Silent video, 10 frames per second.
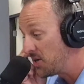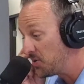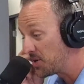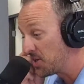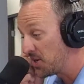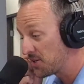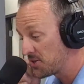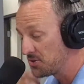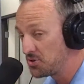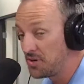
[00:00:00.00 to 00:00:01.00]
You can
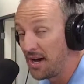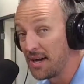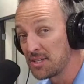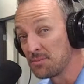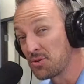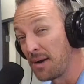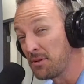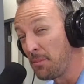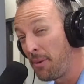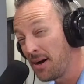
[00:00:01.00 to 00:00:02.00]
also uh, subscribe to
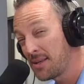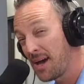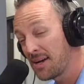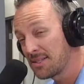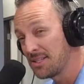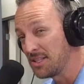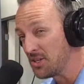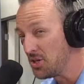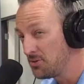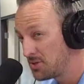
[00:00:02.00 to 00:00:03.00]
the podcast,
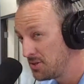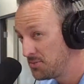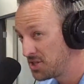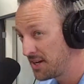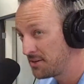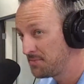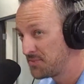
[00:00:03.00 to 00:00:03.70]
the YouTube channel.